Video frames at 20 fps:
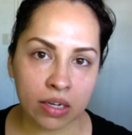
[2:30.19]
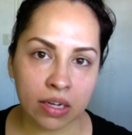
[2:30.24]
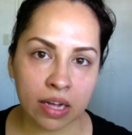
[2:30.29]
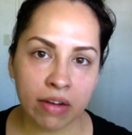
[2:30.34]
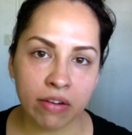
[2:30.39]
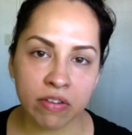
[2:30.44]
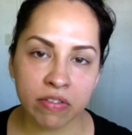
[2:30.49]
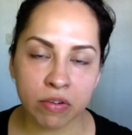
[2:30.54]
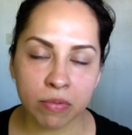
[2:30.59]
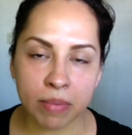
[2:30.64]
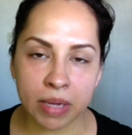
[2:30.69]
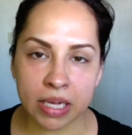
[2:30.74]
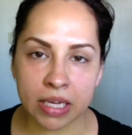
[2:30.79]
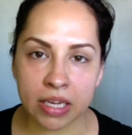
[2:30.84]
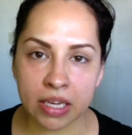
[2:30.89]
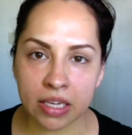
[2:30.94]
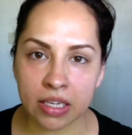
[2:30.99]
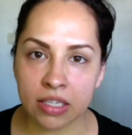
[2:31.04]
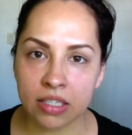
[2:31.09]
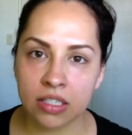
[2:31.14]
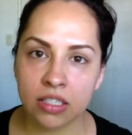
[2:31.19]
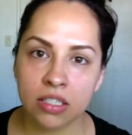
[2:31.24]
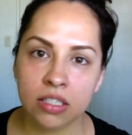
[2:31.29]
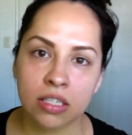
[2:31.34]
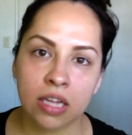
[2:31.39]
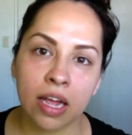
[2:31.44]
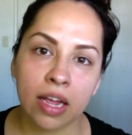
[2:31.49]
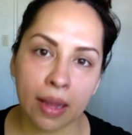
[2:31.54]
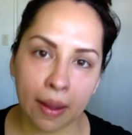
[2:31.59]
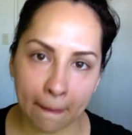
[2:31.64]
However, baking just
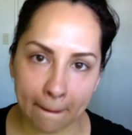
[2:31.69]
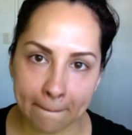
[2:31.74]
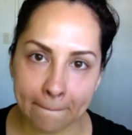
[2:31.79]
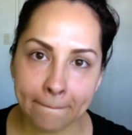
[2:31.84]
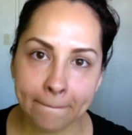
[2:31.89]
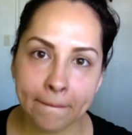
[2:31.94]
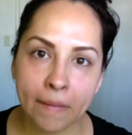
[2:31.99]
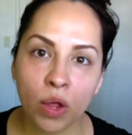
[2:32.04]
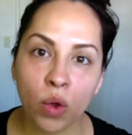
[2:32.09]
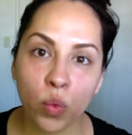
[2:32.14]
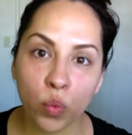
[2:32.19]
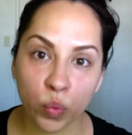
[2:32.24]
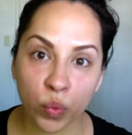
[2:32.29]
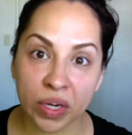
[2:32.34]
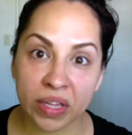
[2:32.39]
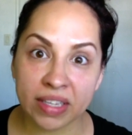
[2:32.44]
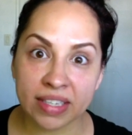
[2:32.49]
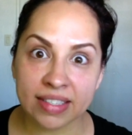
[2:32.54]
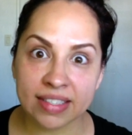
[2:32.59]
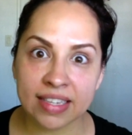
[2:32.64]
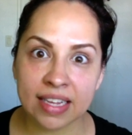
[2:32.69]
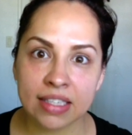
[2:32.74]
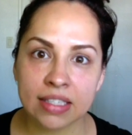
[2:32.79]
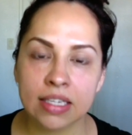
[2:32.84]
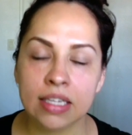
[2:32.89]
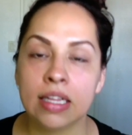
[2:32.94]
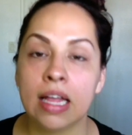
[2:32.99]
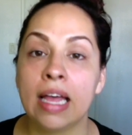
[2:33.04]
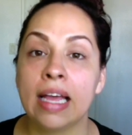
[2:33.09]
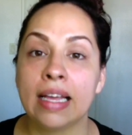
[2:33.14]
like really sets
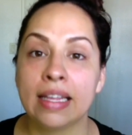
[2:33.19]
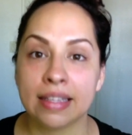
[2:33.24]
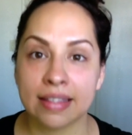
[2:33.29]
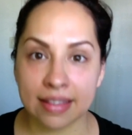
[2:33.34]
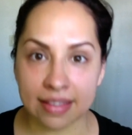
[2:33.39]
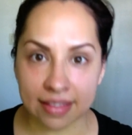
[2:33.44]
it like